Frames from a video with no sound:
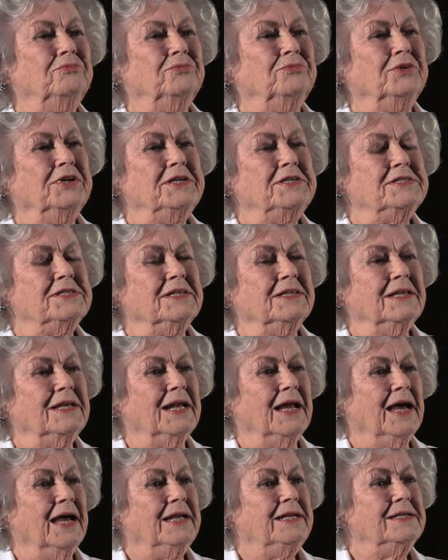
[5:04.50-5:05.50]
reason that
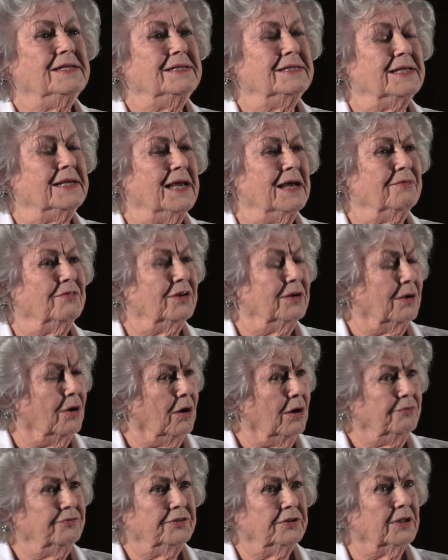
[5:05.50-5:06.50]
I didn't have an
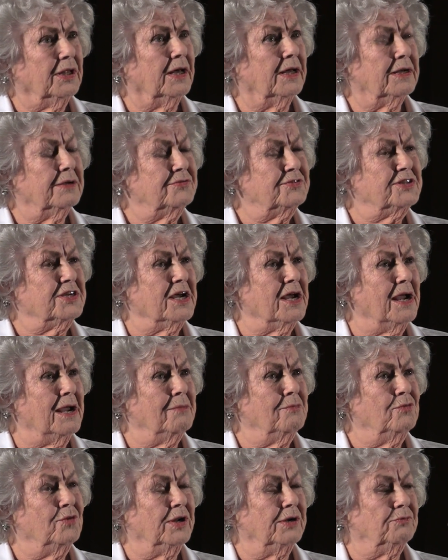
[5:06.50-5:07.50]
awful lot of
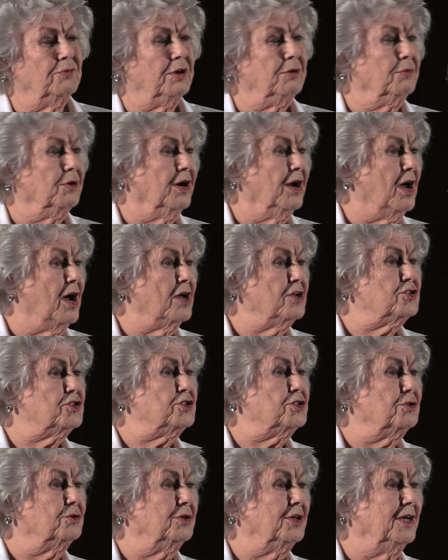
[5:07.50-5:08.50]
time when we were not
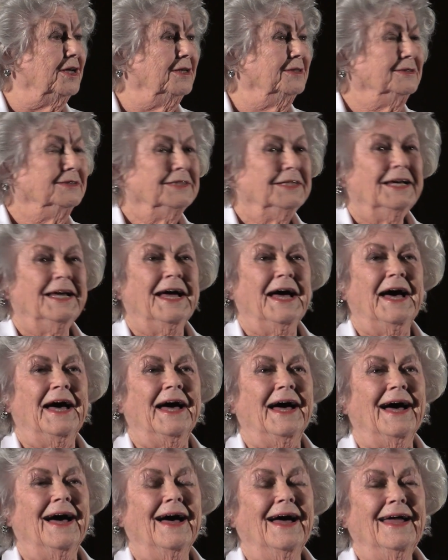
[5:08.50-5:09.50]
shooting,
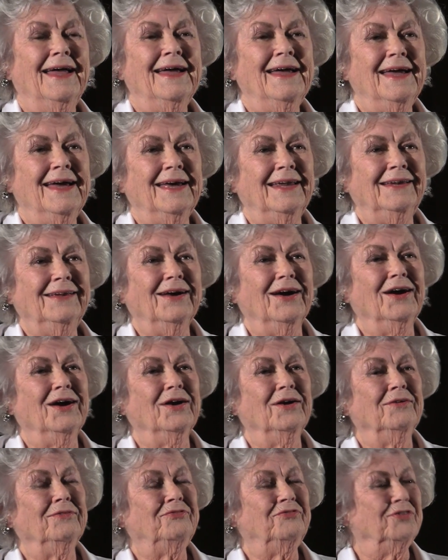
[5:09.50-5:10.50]
I had
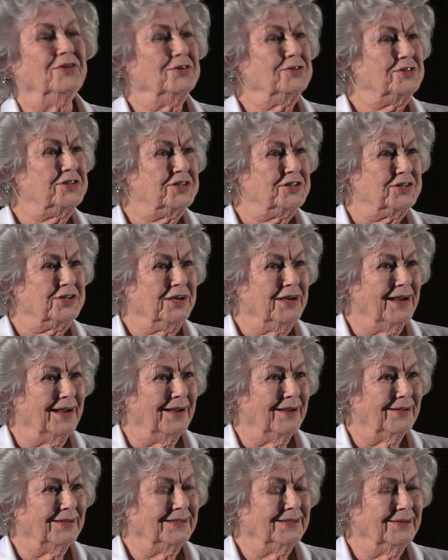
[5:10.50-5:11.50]
our first
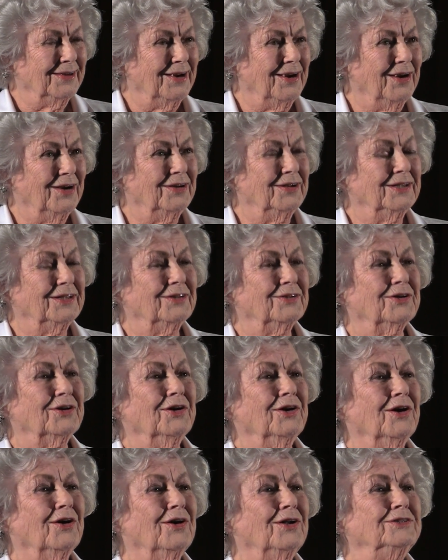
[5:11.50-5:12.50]
child, our little
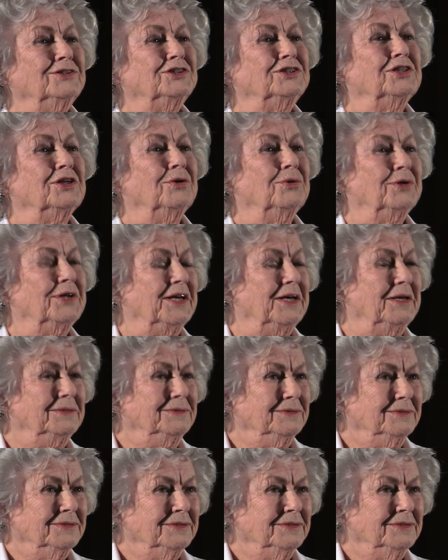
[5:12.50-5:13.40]
girl, Jody,